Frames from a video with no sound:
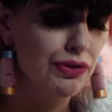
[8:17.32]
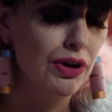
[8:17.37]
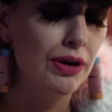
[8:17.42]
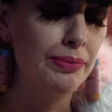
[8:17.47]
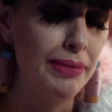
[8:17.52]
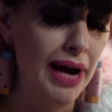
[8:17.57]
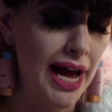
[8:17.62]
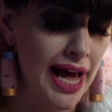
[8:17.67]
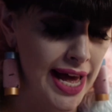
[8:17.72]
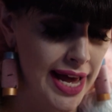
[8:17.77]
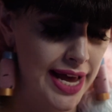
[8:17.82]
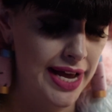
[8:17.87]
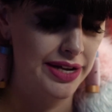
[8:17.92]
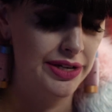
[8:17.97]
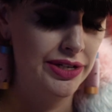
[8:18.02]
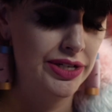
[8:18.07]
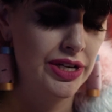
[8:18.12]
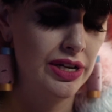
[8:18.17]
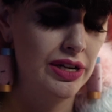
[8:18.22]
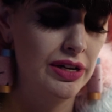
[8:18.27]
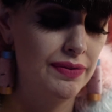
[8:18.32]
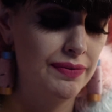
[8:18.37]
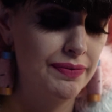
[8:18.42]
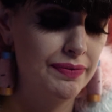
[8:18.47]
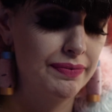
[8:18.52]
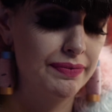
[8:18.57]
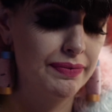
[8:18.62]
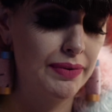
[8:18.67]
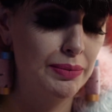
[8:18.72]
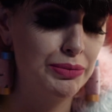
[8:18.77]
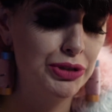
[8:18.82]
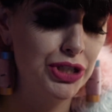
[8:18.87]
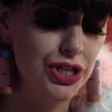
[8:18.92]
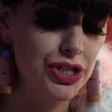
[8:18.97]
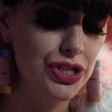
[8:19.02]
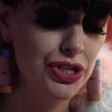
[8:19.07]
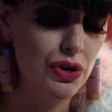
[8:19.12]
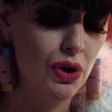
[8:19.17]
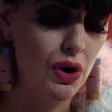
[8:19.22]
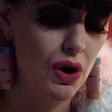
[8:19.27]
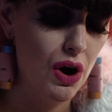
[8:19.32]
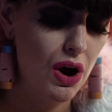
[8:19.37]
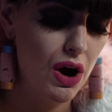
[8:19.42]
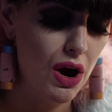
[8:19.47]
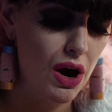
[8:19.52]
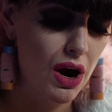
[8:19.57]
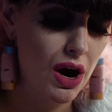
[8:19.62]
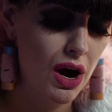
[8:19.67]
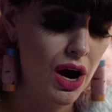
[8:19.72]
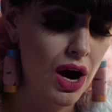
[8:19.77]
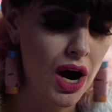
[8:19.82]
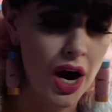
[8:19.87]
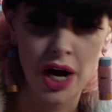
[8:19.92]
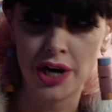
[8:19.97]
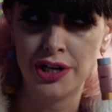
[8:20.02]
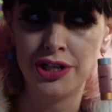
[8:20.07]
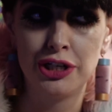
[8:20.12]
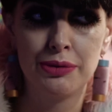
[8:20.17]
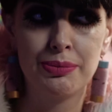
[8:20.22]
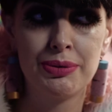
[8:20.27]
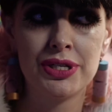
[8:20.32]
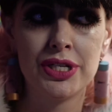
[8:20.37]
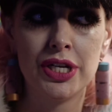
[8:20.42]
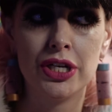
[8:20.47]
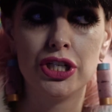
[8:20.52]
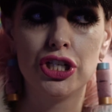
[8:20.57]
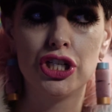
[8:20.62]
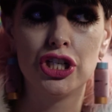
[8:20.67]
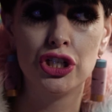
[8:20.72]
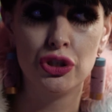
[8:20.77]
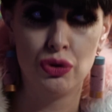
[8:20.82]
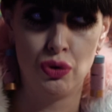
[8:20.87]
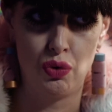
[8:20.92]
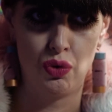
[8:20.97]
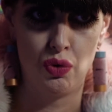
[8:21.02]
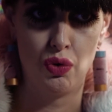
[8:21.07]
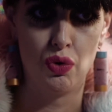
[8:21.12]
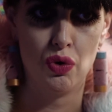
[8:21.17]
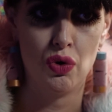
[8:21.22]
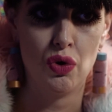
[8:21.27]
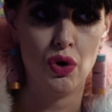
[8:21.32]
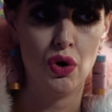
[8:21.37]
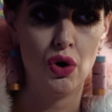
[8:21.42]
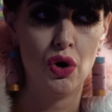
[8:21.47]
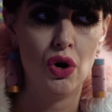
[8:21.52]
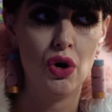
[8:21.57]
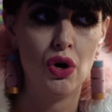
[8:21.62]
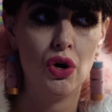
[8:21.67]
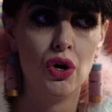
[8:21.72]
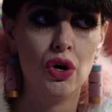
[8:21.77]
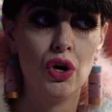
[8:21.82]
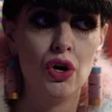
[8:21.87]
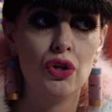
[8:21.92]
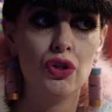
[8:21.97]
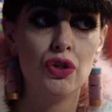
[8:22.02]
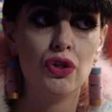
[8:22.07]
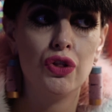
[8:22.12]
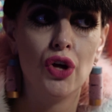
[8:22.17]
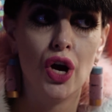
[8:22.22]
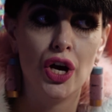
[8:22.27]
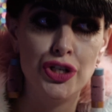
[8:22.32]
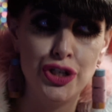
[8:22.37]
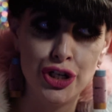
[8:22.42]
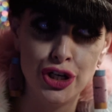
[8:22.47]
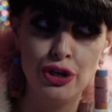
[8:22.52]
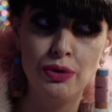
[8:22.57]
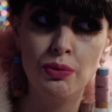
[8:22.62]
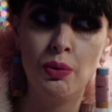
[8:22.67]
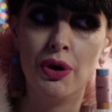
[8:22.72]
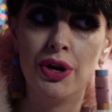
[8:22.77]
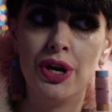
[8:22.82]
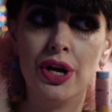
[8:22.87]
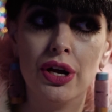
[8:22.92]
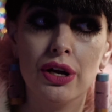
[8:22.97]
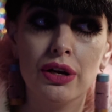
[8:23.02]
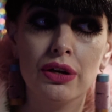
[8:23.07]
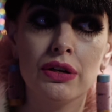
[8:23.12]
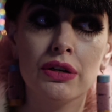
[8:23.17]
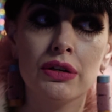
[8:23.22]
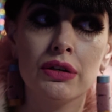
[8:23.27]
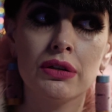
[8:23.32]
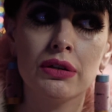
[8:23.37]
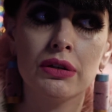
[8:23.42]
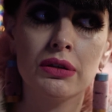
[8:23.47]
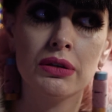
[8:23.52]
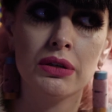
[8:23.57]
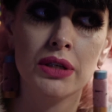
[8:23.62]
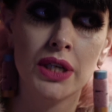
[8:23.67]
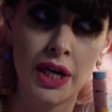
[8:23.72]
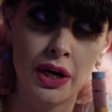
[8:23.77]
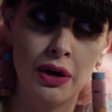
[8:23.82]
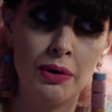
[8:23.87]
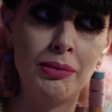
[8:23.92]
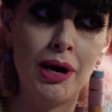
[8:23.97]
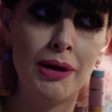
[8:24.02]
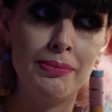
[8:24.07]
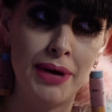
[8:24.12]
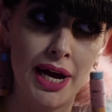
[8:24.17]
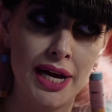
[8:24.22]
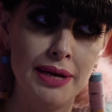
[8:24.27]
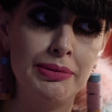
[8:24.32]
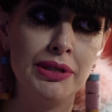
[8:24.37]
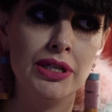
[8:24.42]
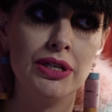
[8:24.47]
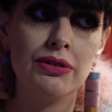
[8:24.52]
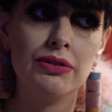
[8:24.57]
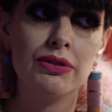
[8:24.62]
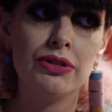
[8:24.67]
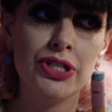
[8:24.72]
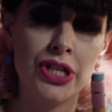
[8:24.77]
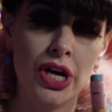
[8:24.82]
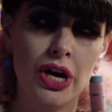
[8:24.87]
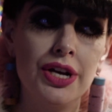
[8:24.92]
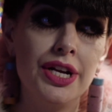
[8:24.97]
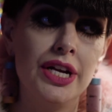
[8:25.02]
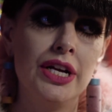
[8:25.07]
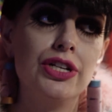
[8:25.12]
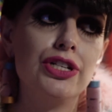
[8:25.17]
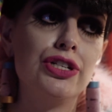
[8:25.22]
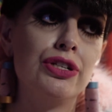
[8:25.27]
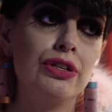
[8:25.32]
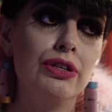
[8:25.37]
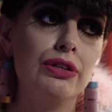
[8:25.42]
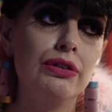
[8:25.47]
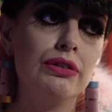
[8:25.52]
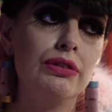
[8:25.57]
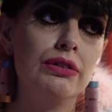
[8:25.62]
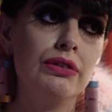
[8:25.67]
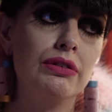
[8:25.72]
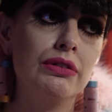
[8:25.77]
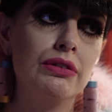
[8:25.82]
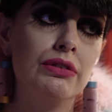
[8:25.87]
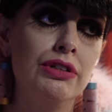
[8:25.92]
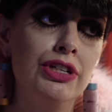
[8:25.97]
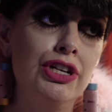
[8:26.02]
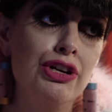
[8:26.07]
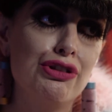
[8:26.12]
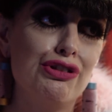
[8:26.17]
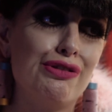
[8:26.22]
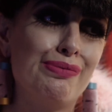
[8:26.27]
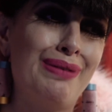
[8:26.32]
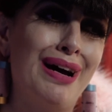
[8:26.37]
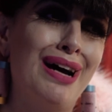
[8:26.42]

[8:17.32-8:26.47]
through in my head, I'm just not 100% sure that I do want to kill my baby and turn it into youth